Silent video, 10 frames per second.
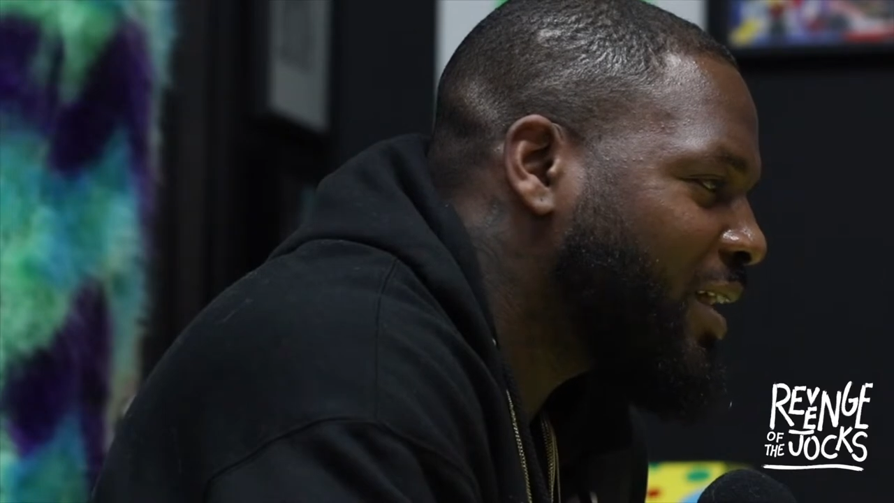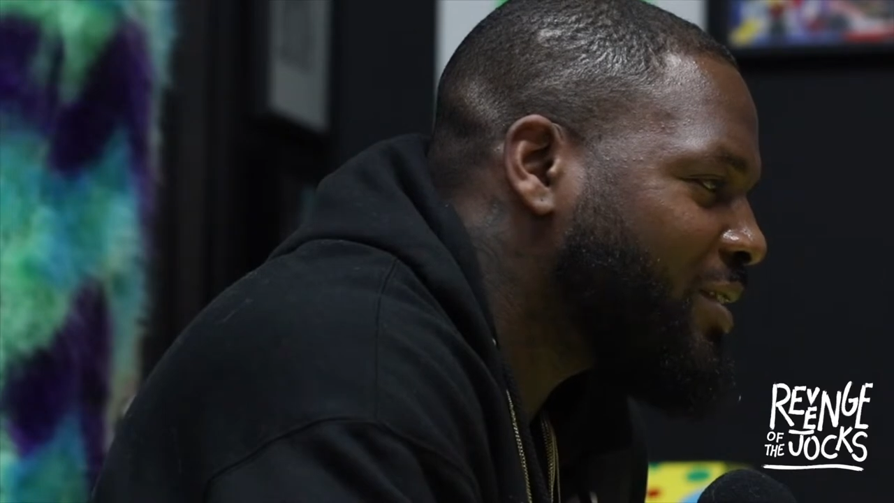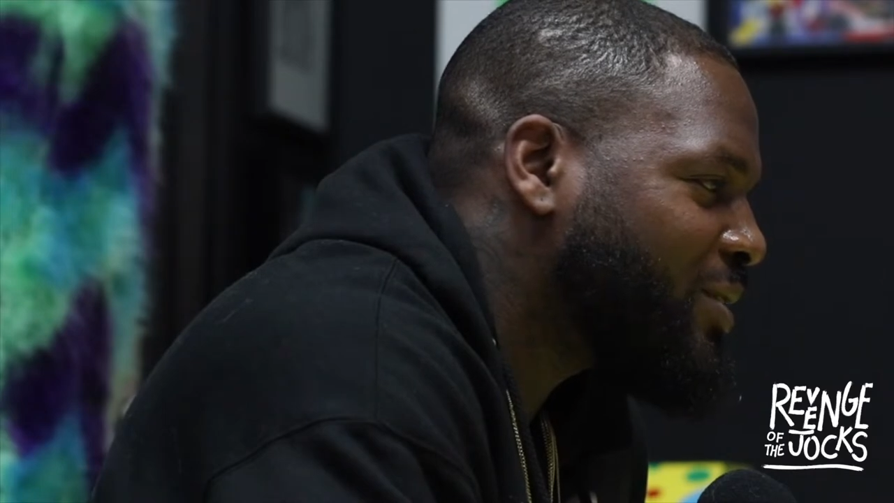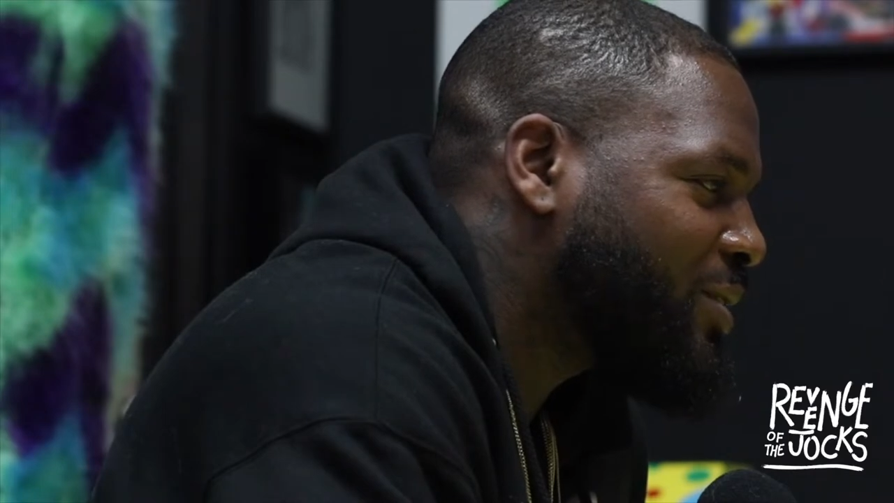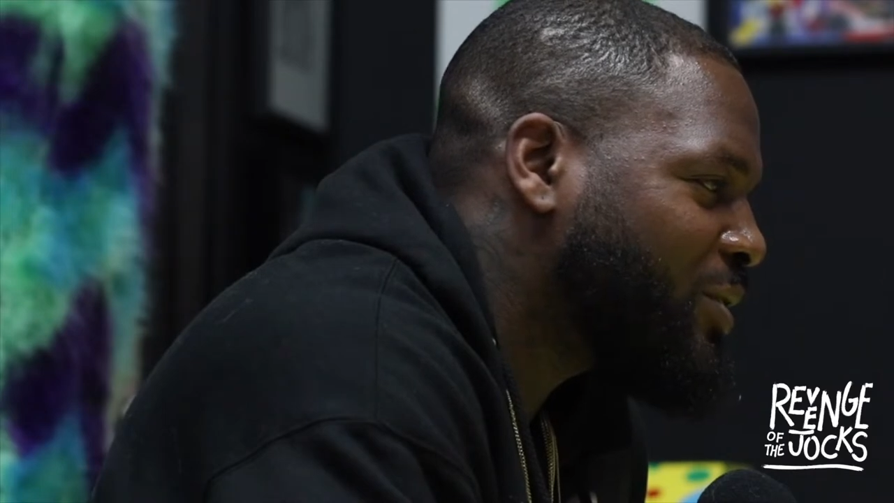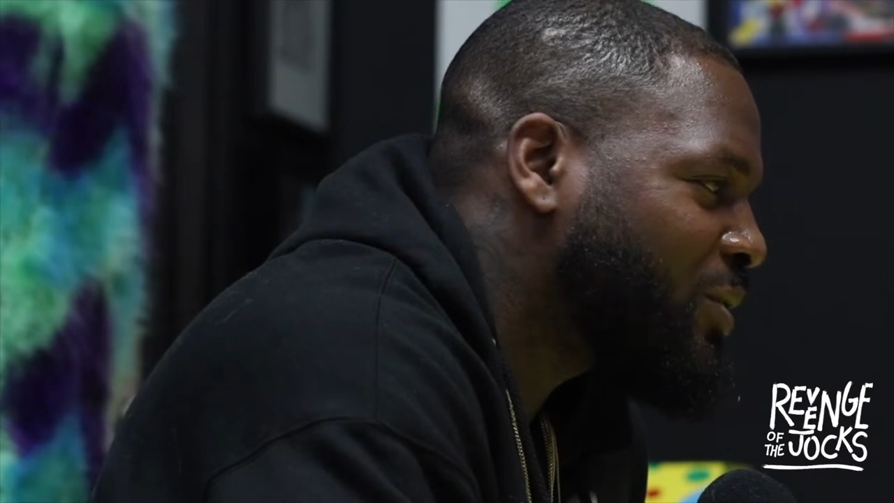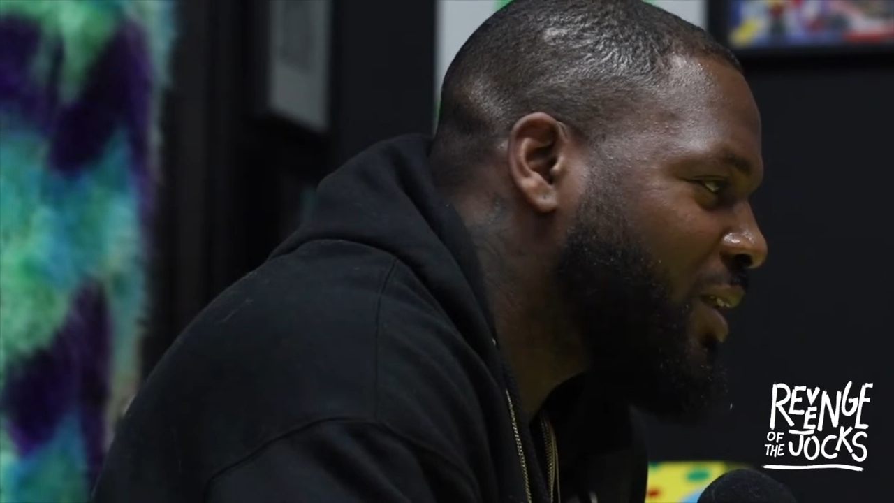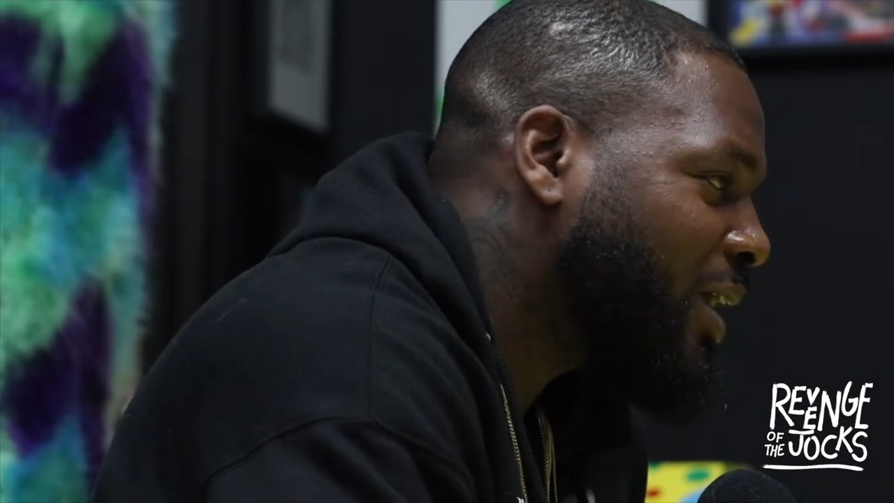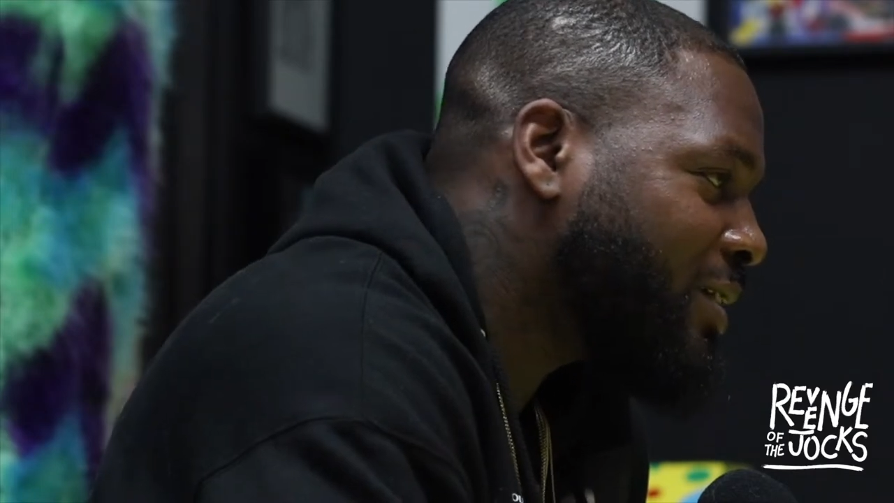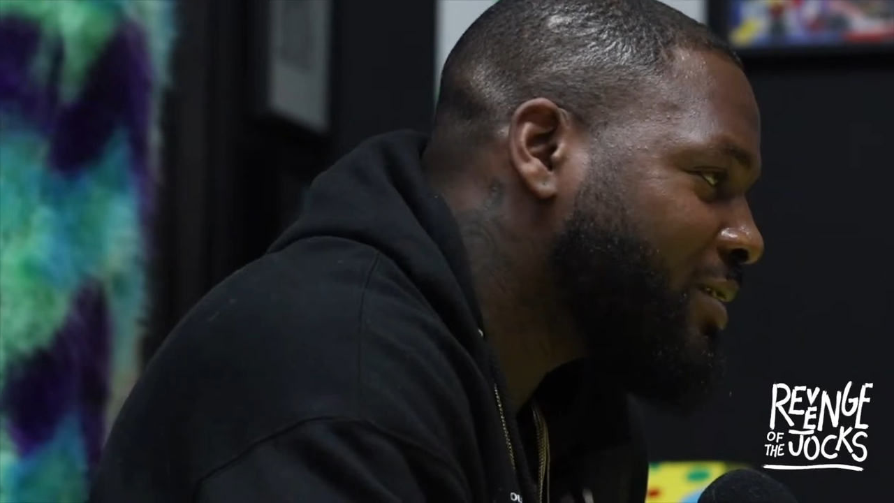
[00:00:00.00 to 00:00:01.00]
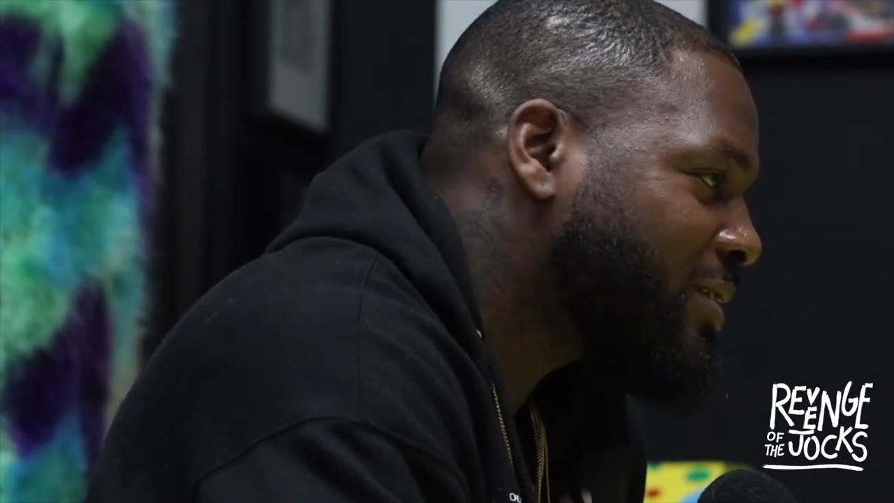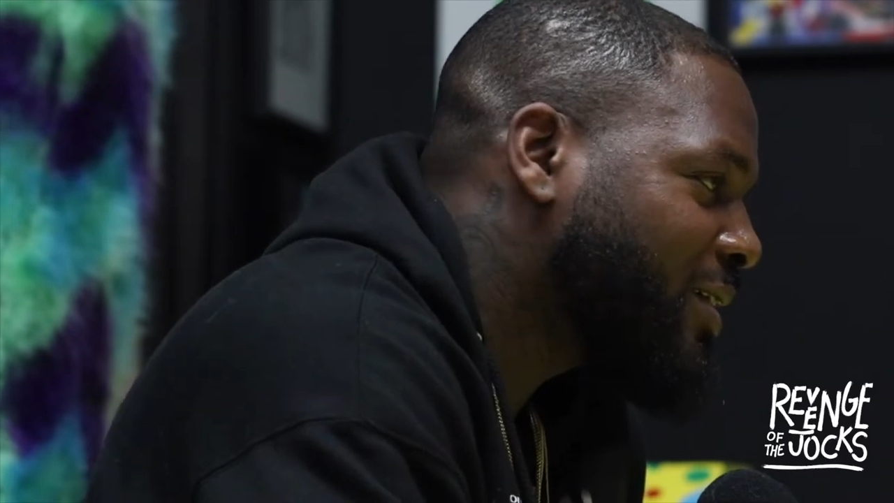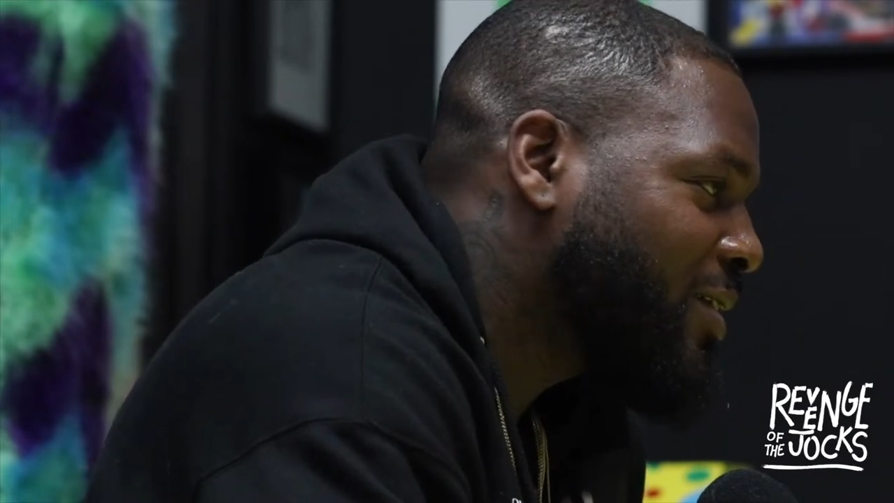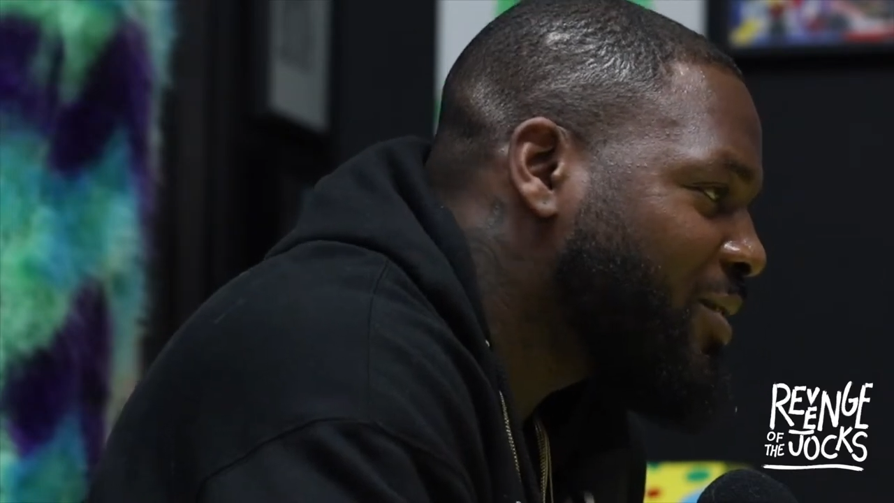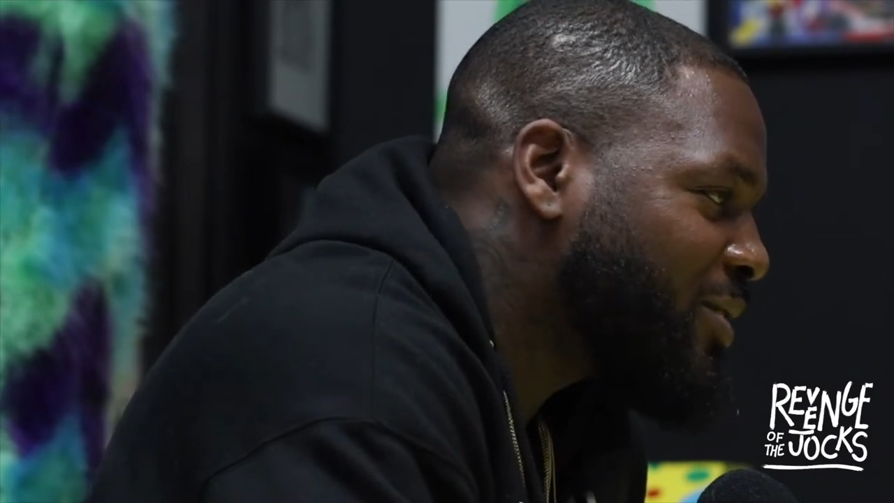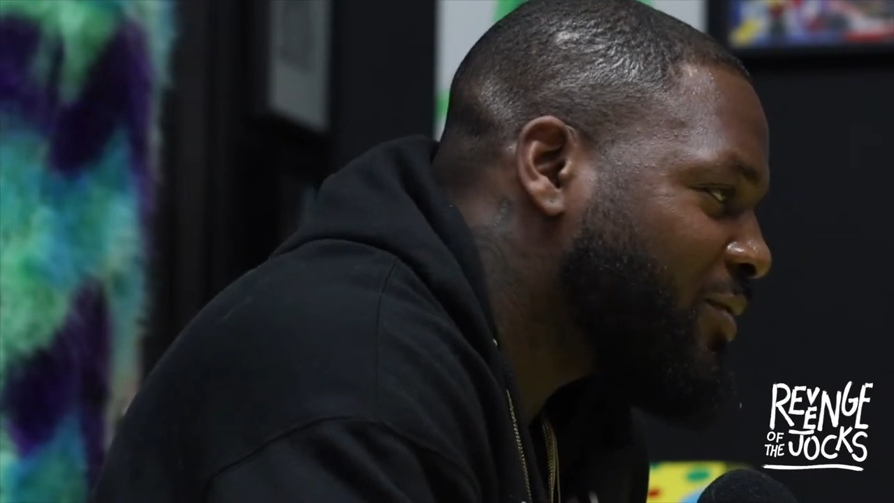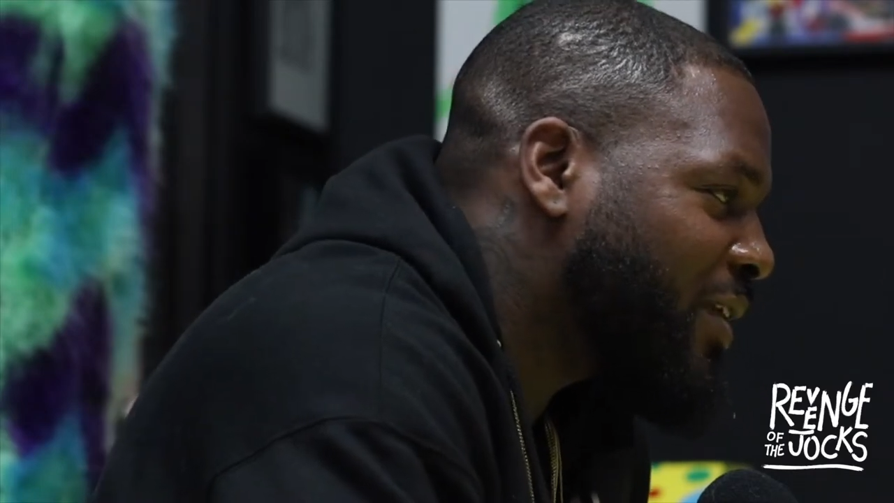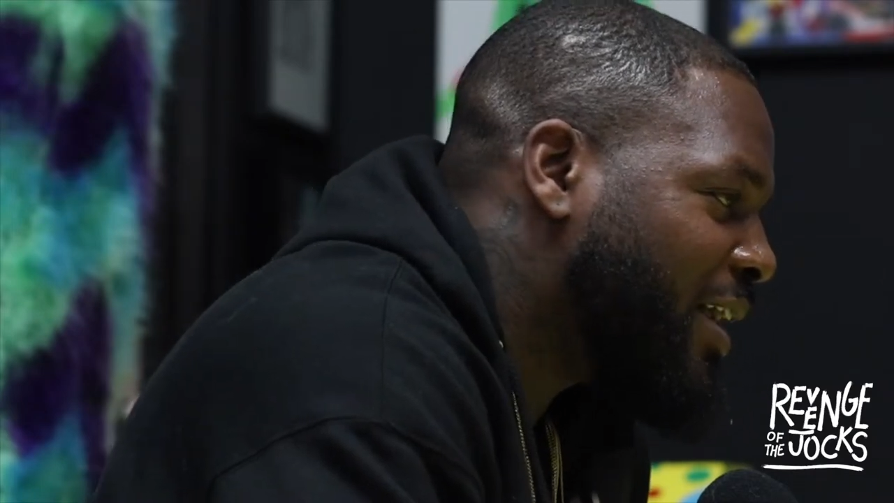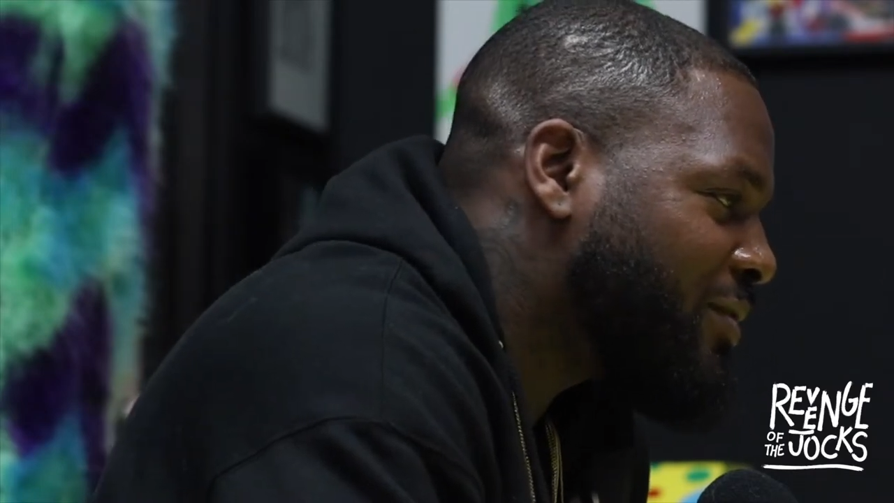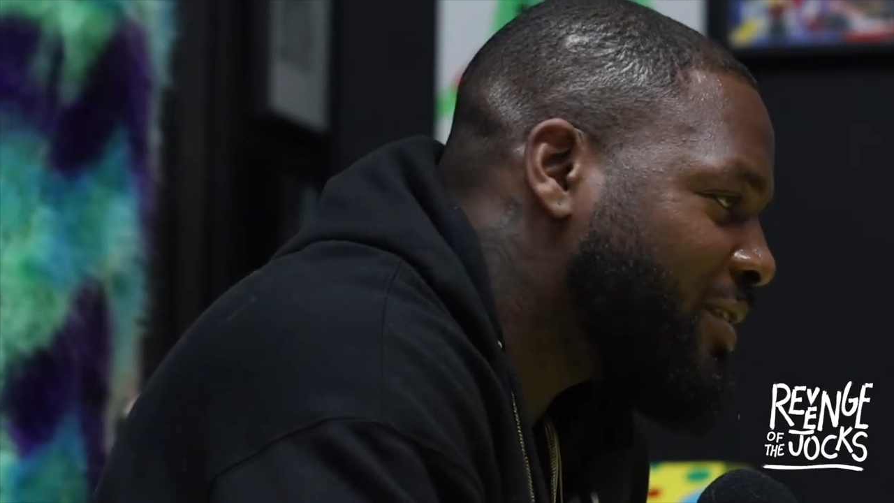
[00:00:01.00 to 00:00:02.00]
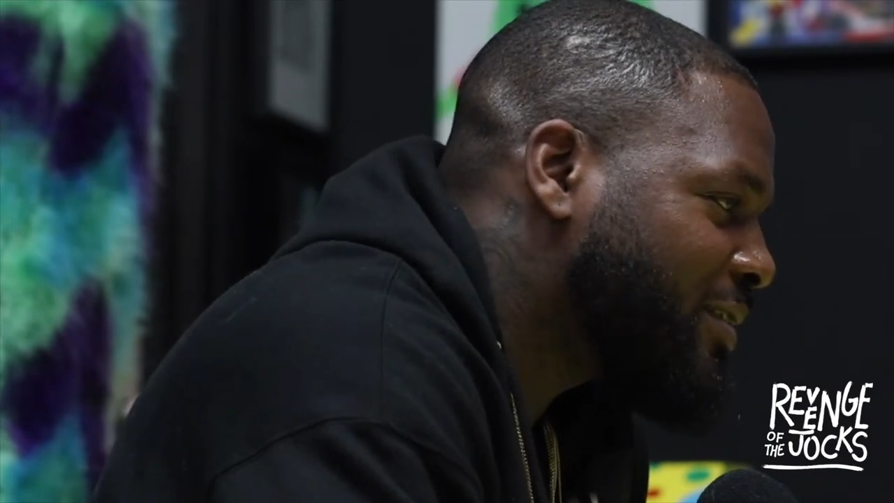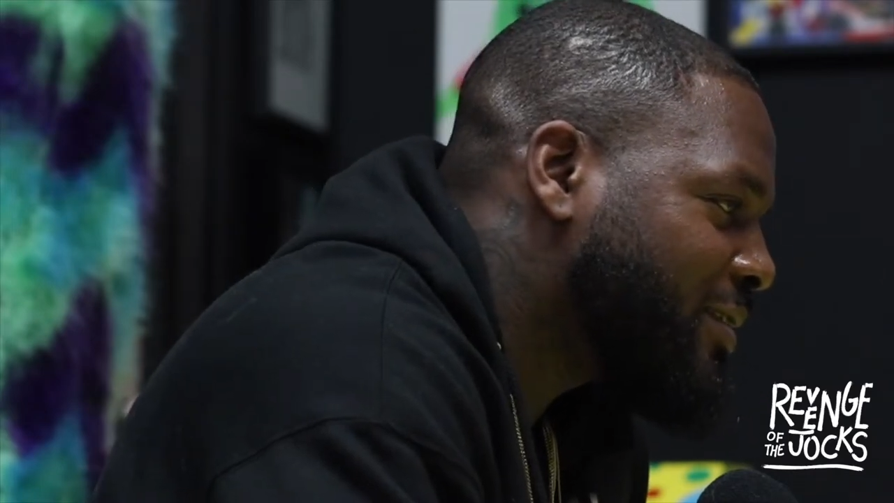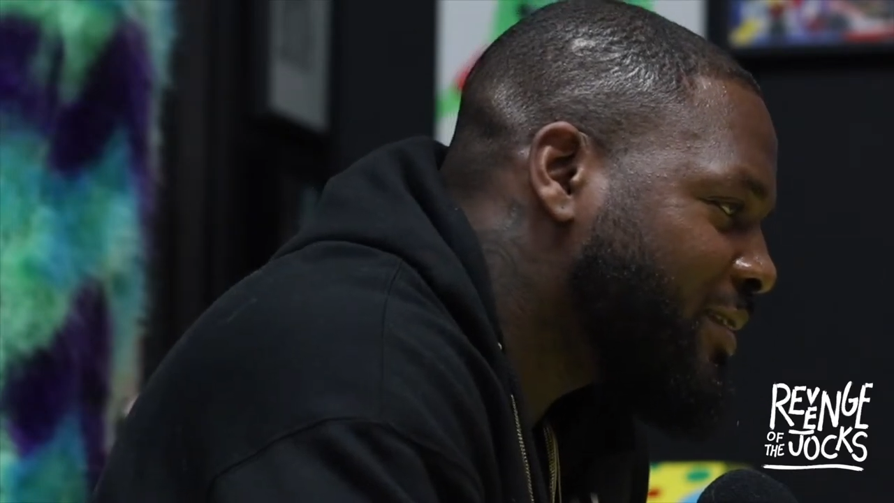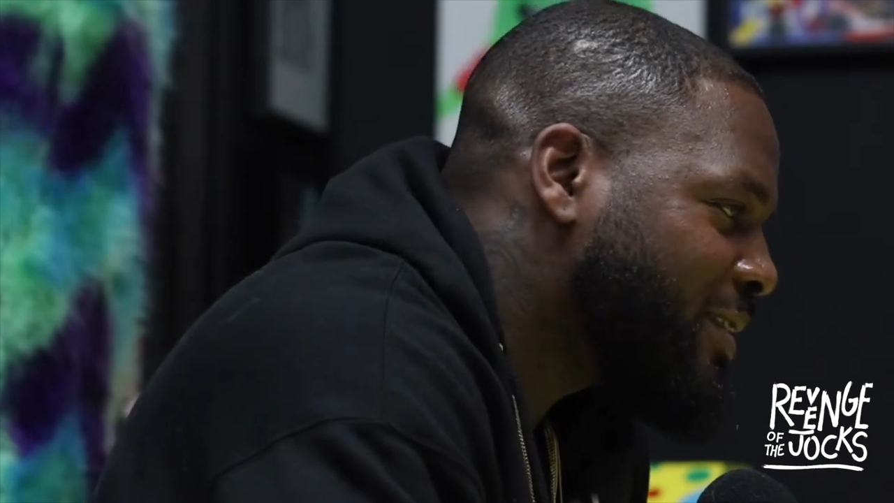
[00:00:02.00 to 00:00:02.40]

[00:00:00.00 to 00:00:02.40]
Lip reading: has to do with us surviving.